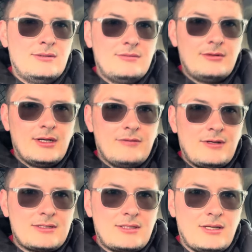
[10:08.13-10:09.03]
Right, if
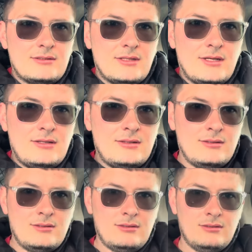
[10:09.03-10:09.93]
that stays there.
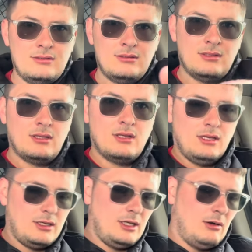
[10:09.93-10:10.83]

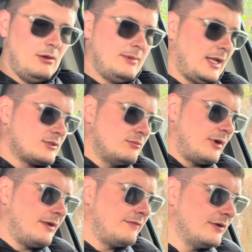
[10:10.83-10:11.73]
Going to go and get some
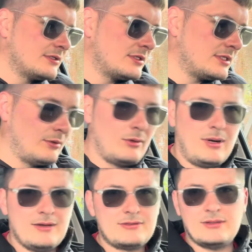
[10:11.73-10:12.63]
breakfast, see what the
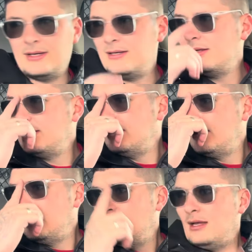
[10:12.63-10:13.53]
wife's doing.
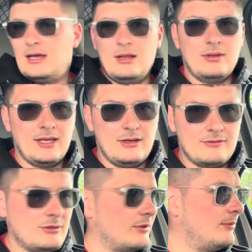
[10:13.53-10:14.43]
Then we'll hit the other
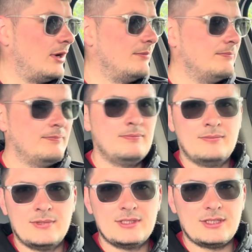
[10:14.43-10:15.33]
two at the bottom.
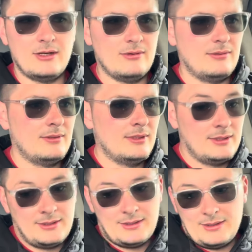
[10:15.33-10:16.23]
So,
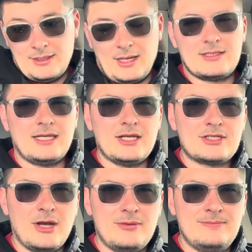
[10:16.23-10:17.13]
see you
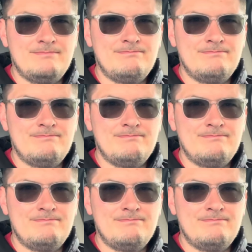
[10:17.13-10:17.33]
soon.